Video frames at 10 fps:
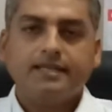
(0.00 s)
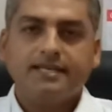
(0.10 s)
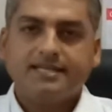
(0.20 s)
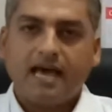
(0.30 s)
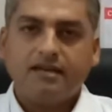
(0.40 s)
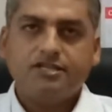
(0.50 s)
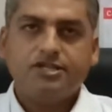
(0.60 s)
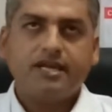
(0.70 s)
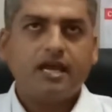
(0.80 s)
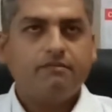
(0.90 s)
This
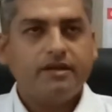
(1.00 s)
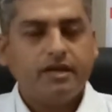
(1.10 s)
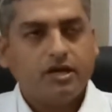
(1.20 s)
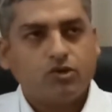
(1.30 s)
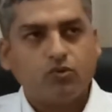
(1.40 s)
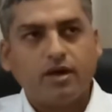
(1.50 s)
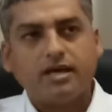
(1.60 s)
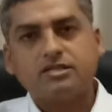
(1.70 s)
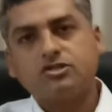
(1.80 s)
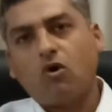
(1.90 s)
allergy can be to
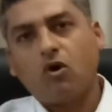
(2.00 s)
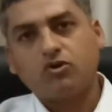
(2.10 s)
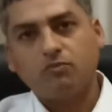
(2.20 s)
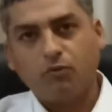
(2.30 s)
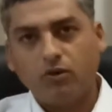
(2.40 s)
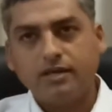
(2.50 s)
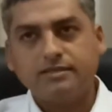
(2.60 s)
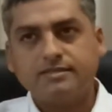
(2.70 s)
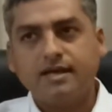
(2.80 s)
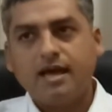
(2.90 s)
dust or to
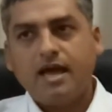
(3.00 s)
pollens.